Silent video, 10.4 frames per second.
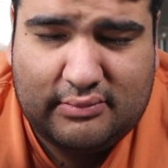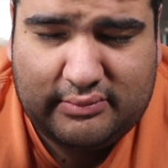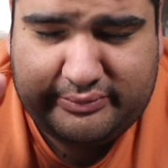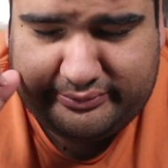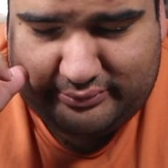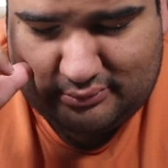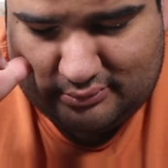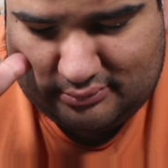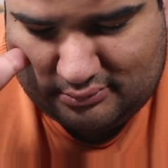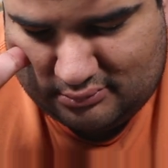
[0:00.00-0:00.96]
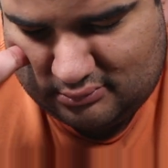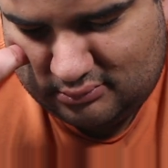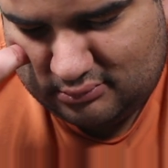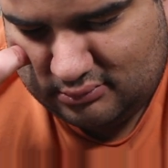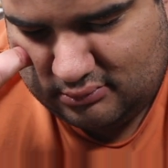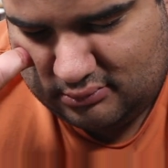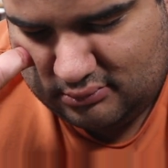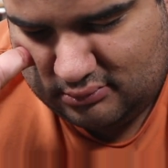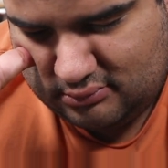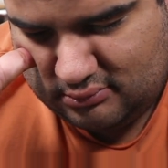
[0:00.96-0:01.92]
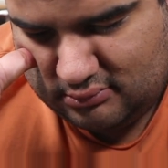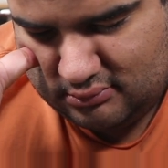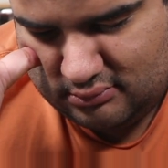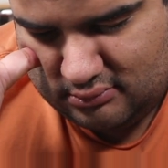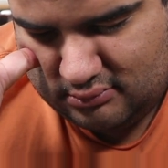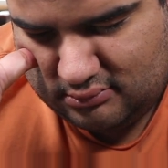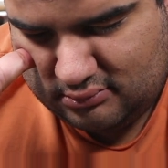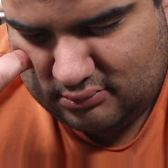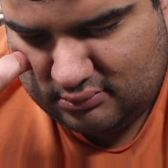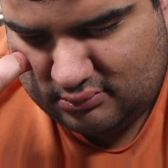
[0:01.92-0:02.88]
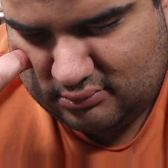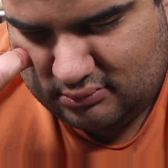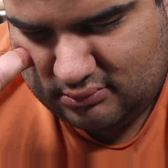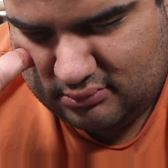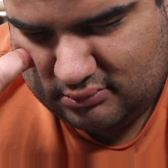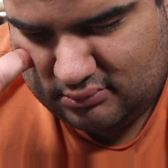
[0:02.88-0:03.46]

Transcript: (no one is talking)